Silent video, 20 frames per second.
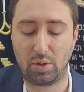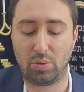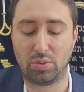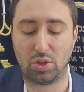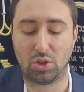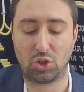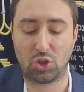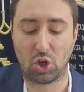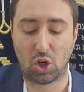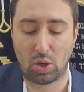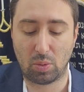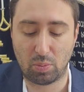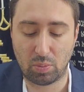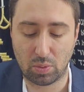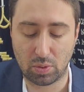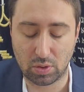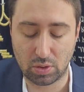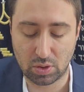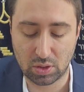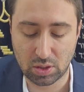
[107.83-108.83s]
a sharp,
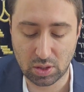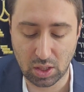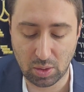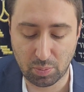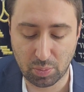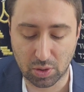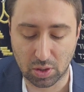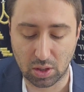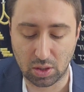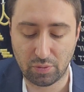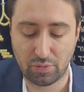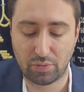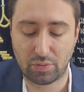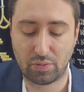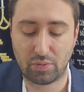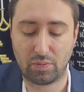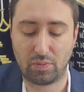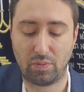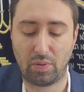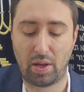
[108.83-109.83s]
steep cliff,
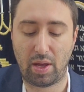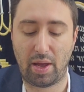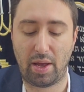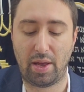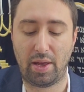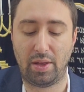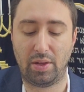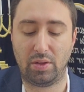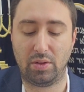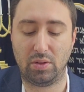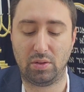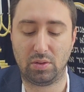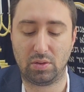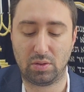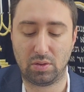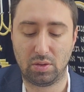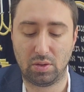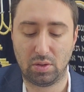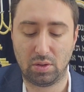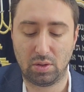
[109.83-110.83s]
and
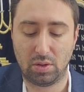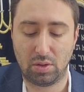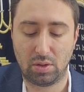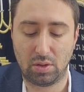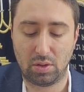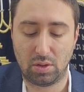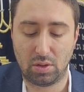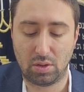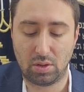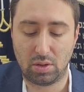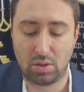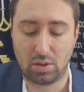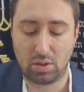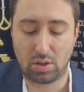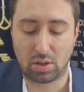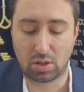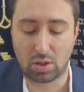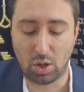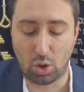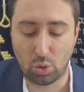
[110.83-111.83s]

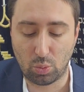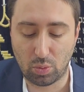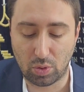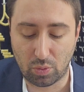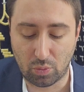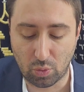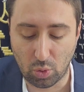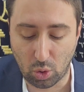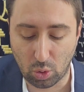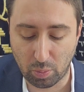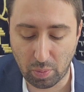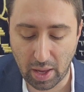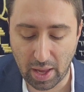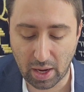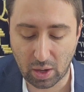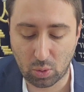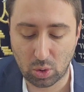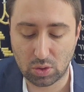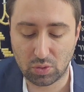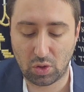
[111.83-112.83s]
the goat would roll
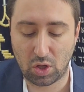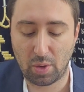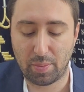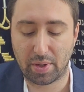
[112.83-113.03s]
backwards.